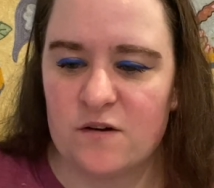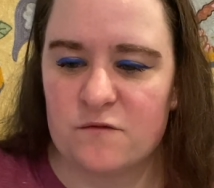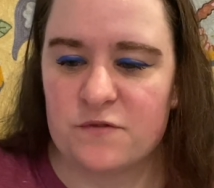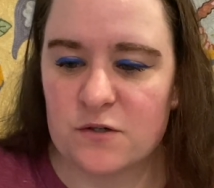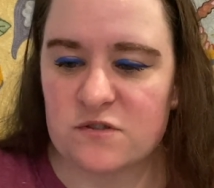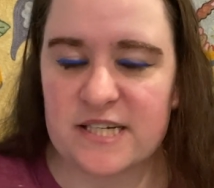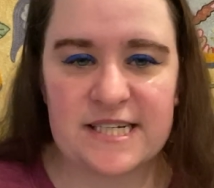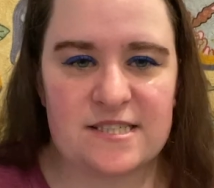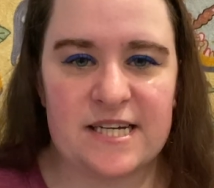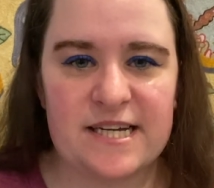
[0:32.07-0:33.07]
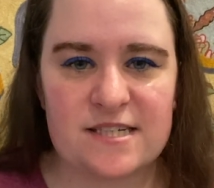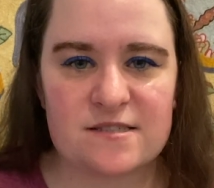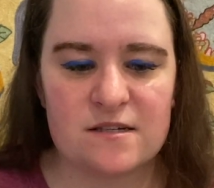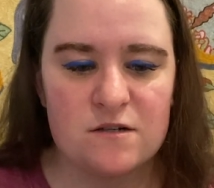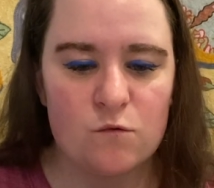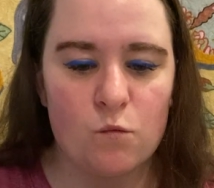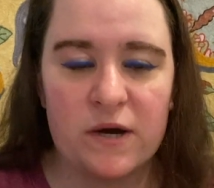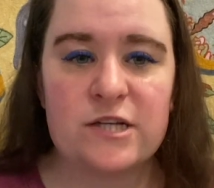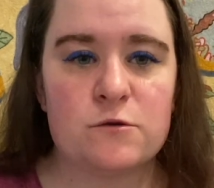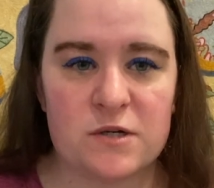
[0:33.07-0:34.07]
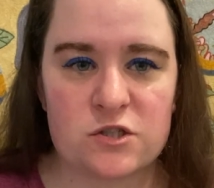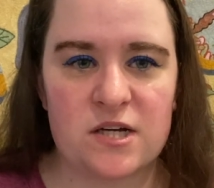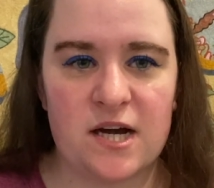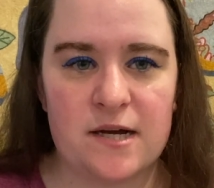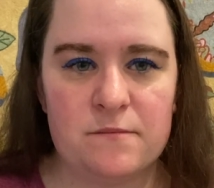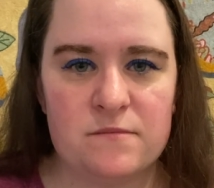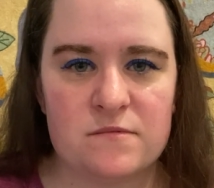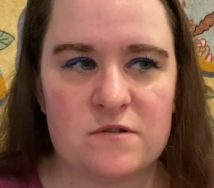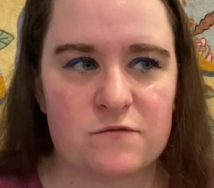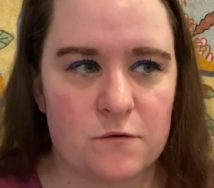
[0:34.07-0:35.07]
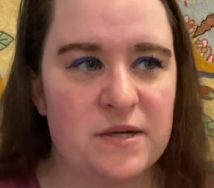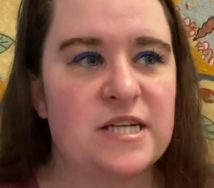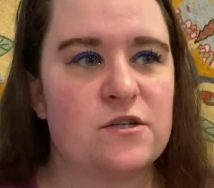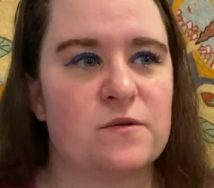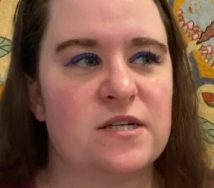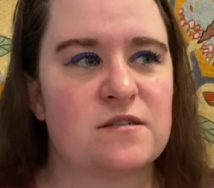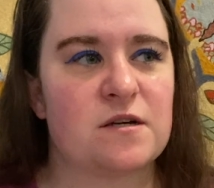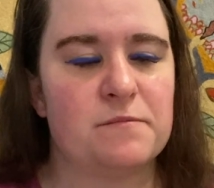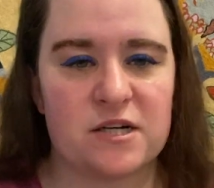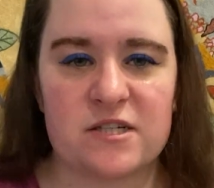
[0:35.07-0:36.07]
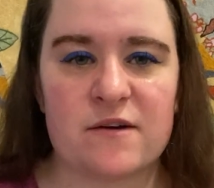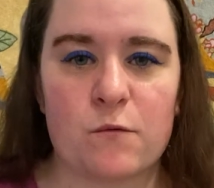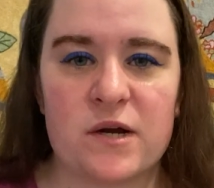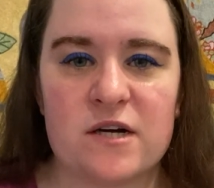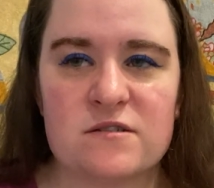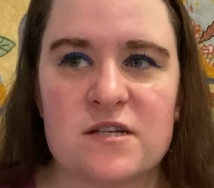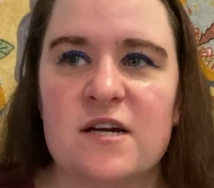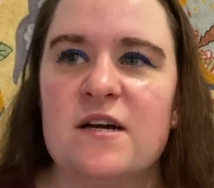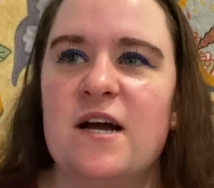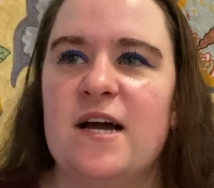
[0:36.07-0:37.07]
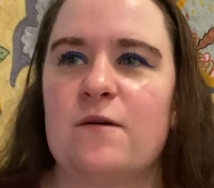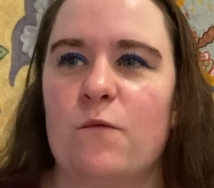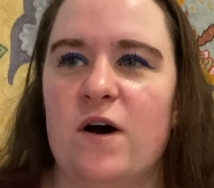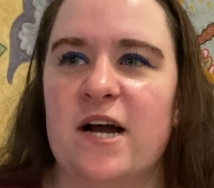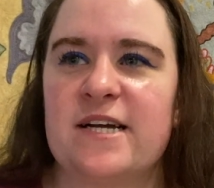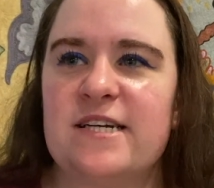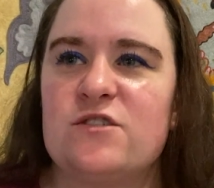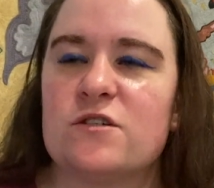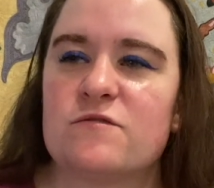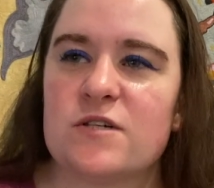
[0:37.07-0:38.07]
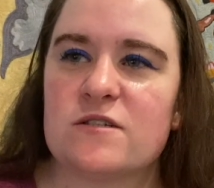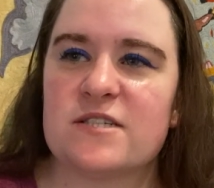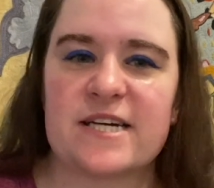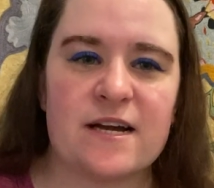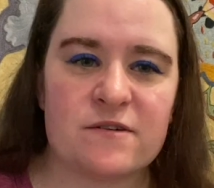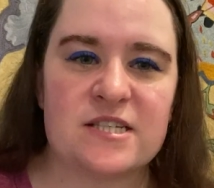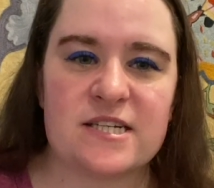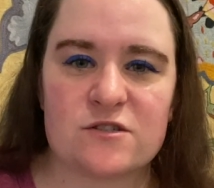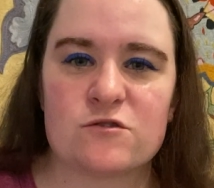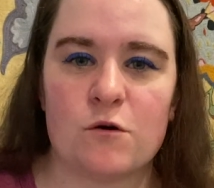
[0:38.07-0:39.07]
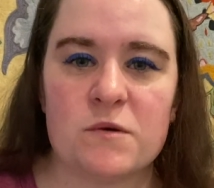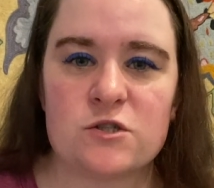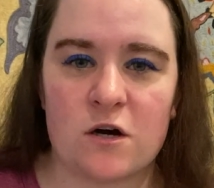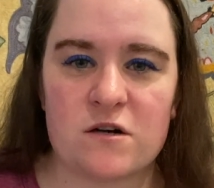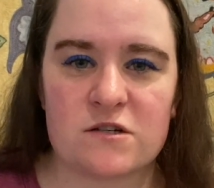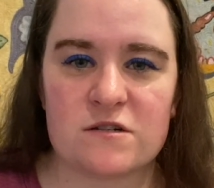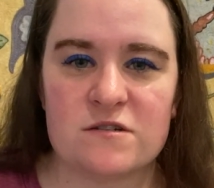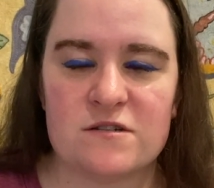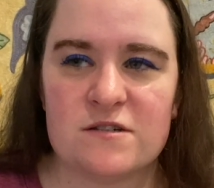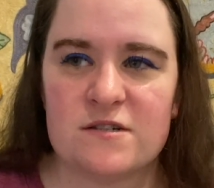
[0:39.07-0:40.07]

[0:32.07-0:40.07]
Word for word: feels like it takes way too much time for me to do it compared to everyone else, and why it just feels like everything is so much harder